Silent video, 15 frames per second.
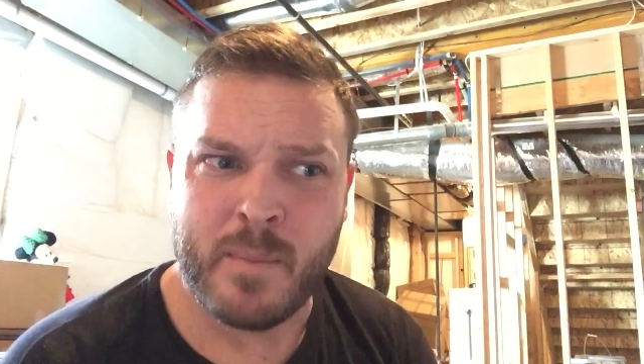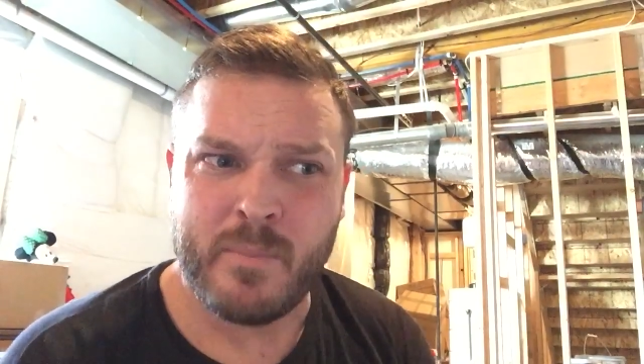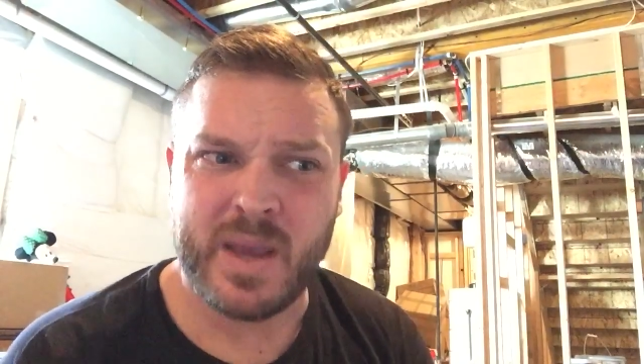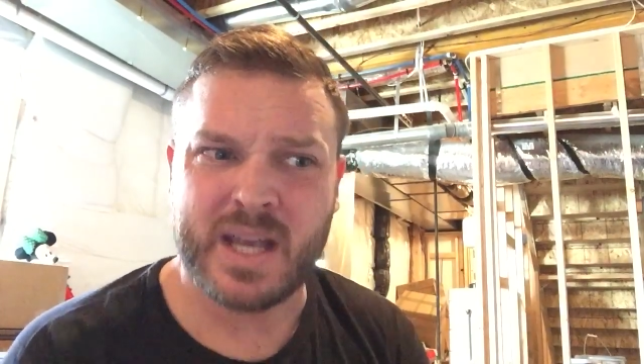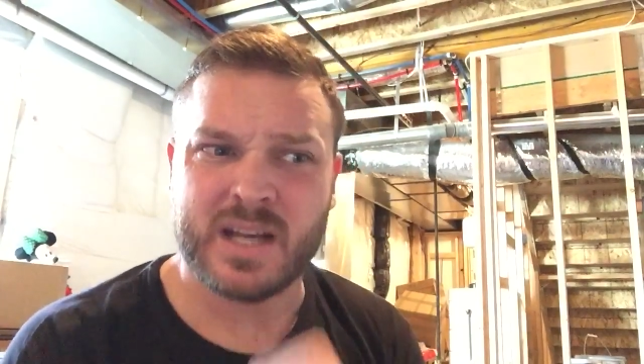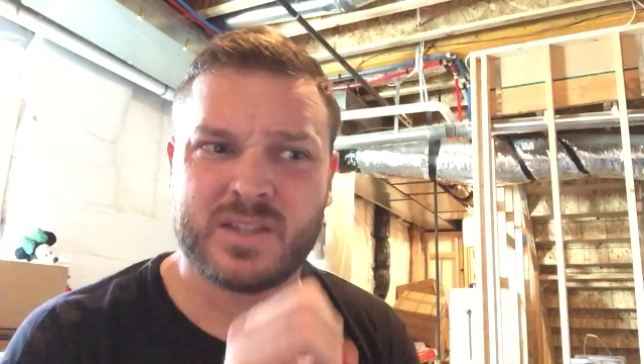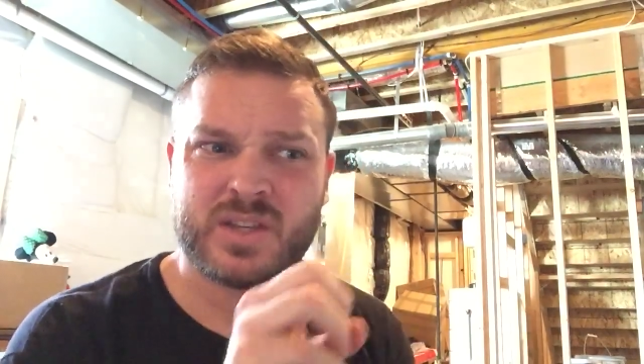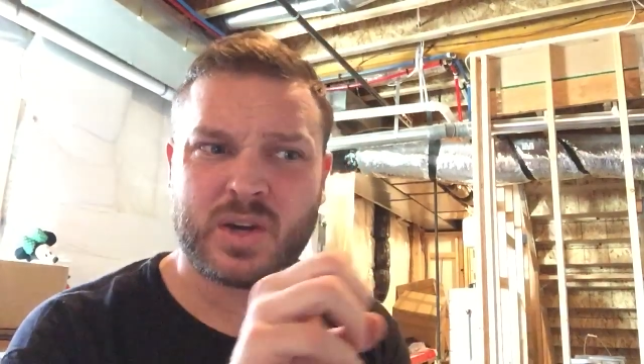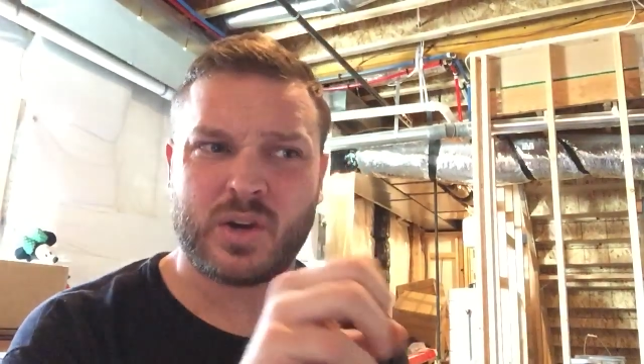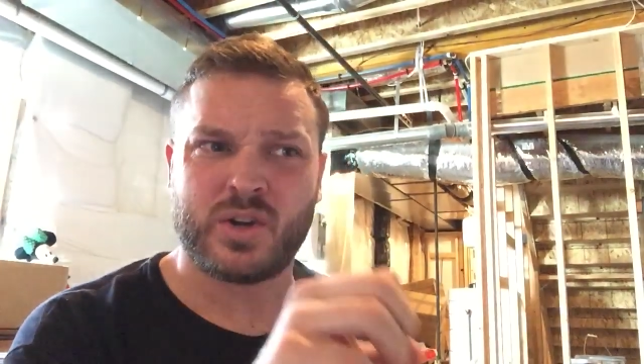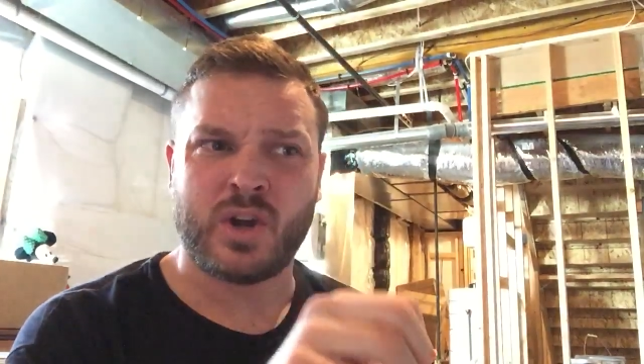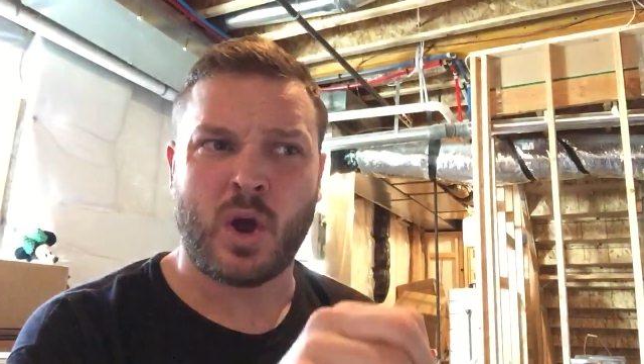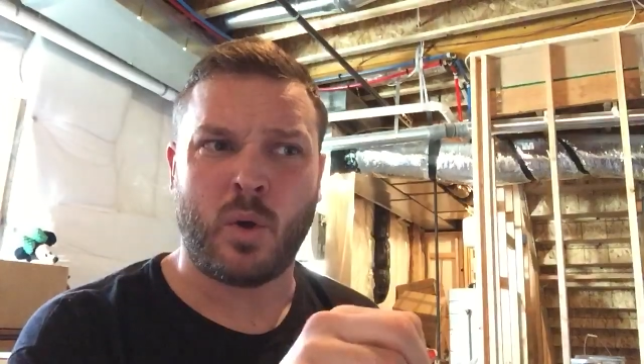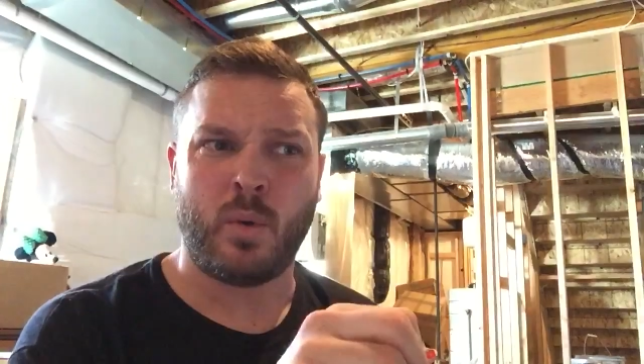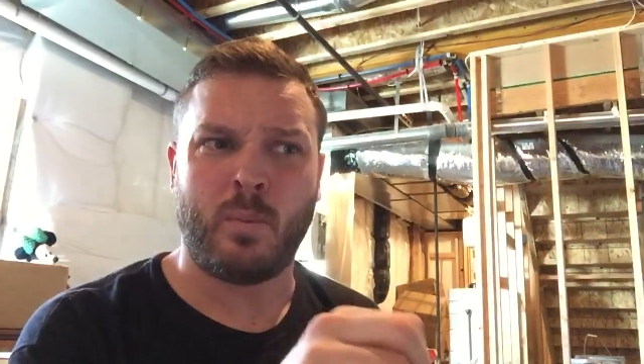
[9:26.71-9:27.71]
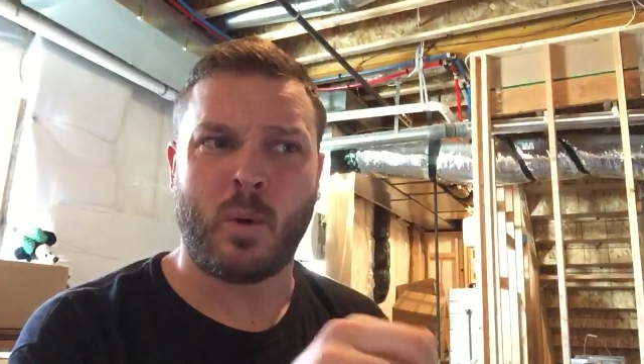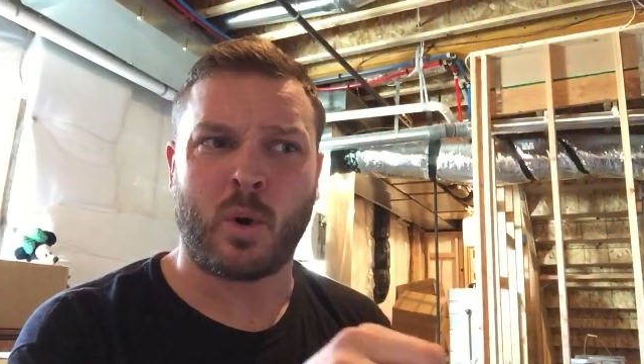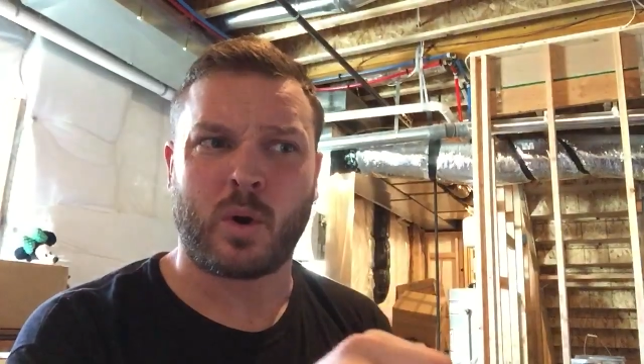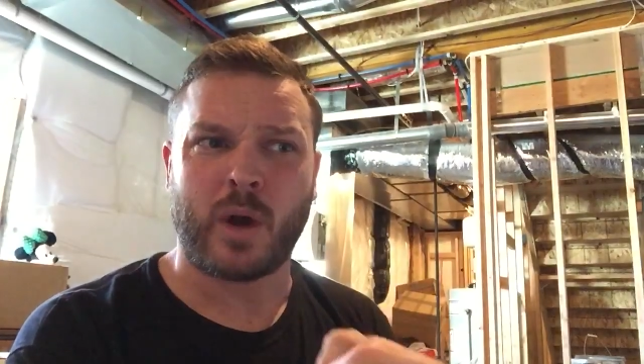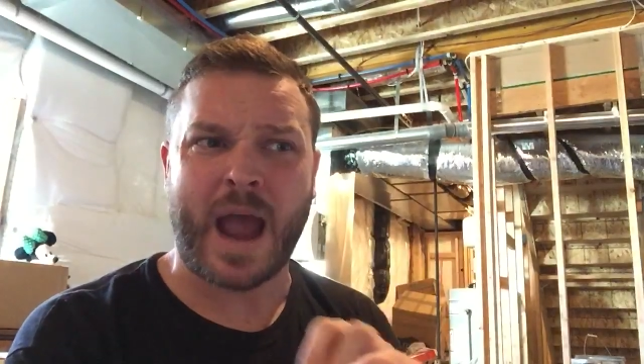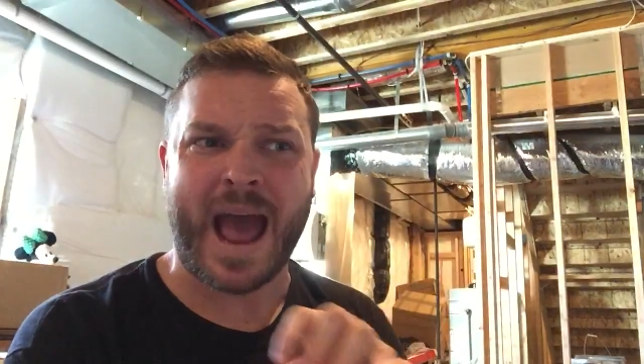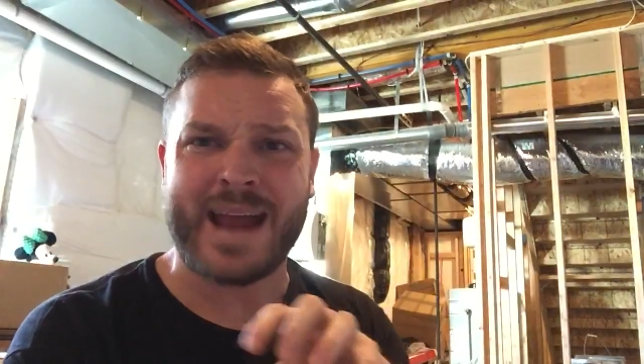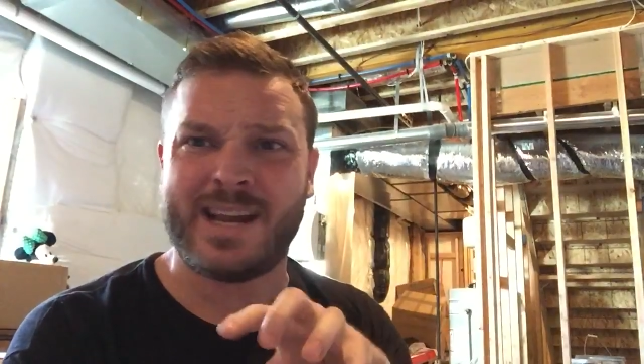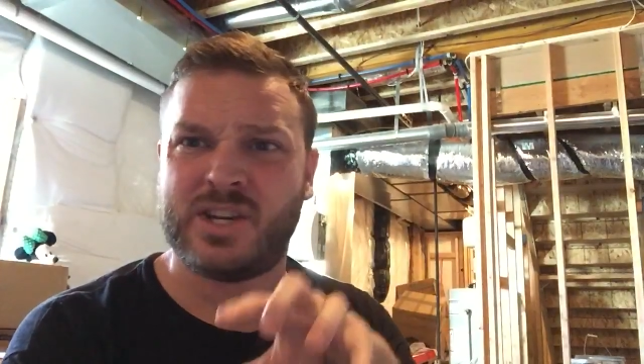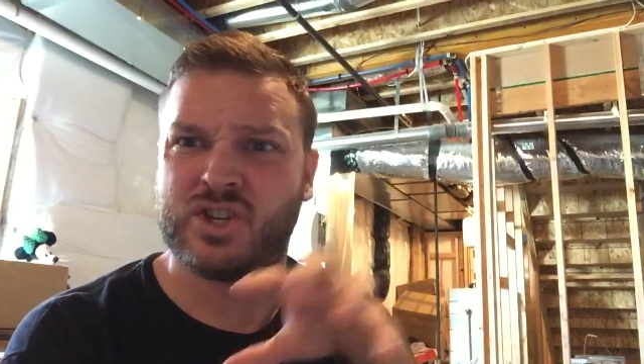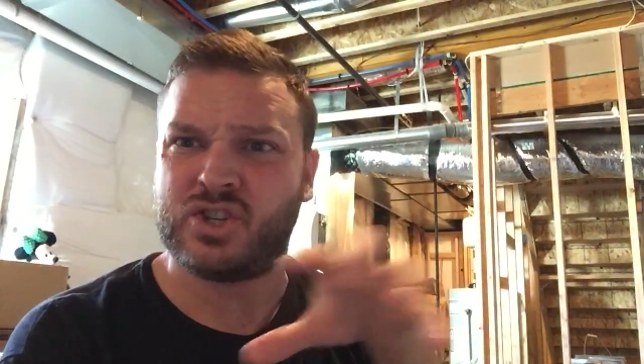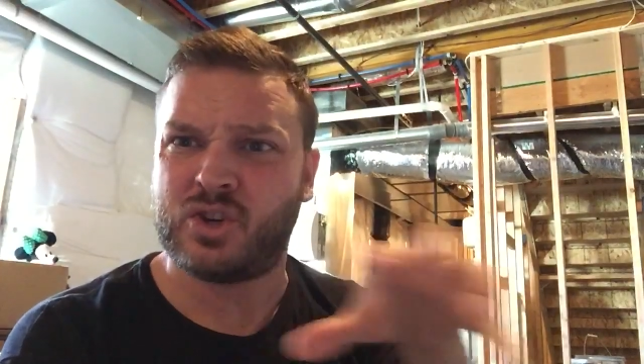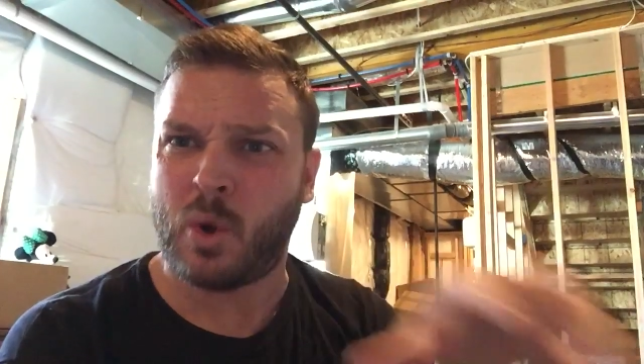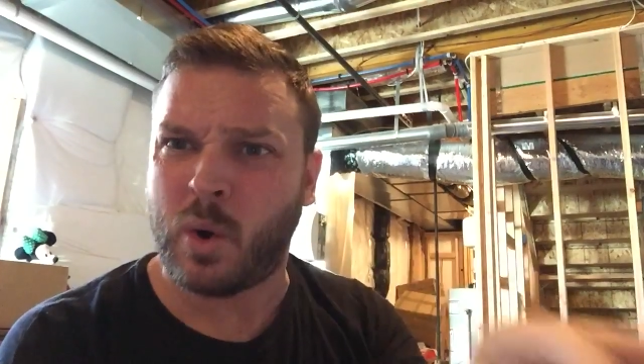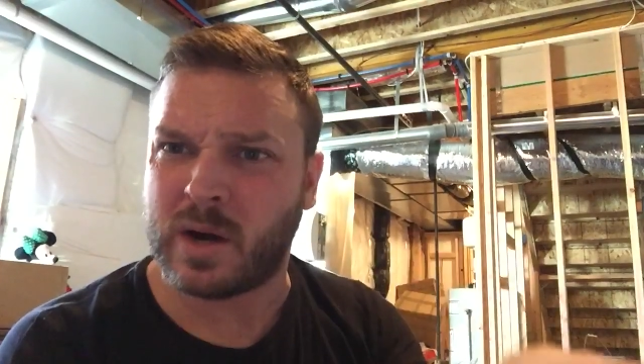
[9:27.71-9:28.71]
because there are no more added
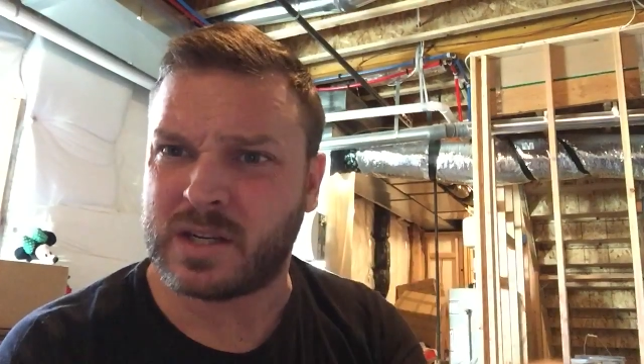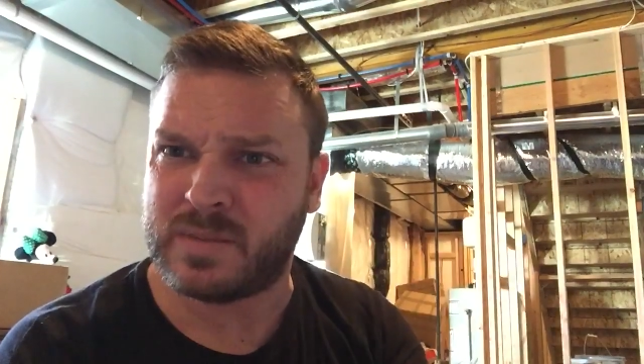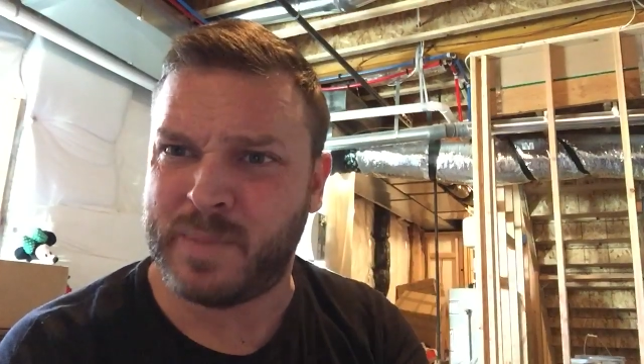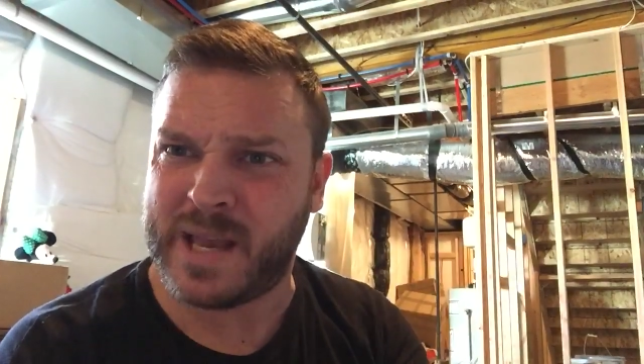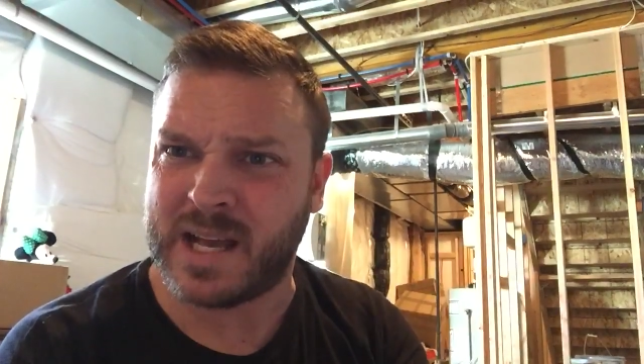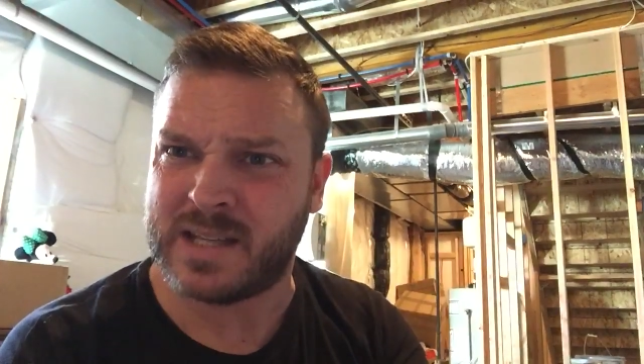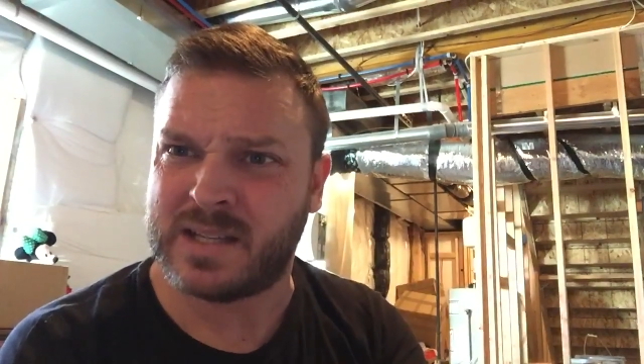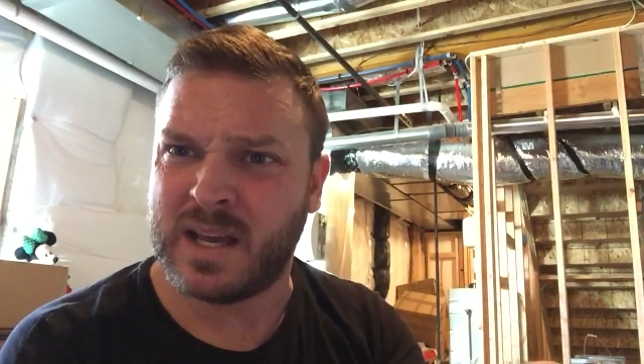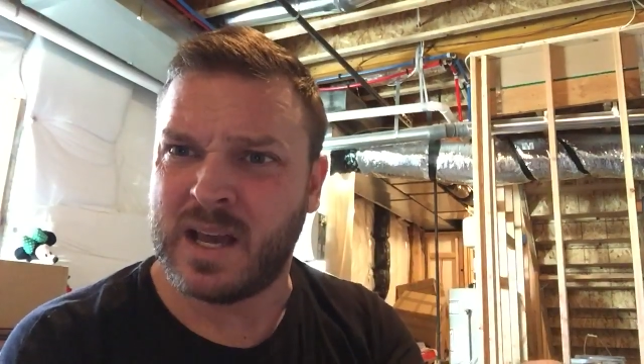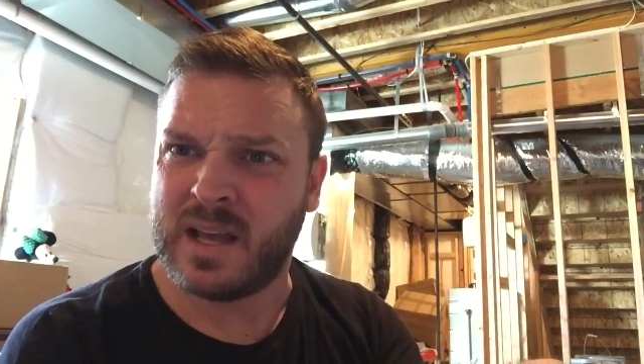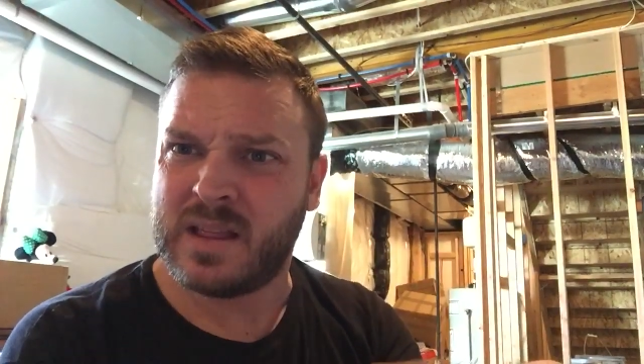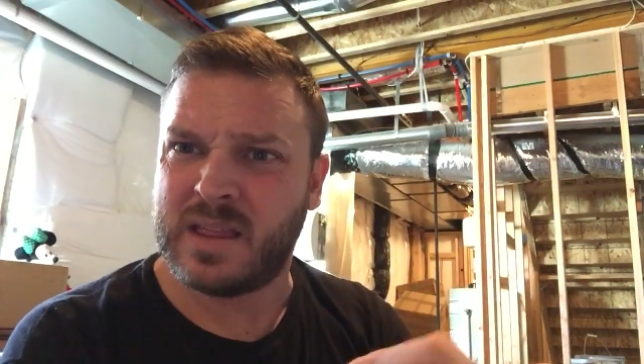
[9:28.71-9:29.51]
shorts because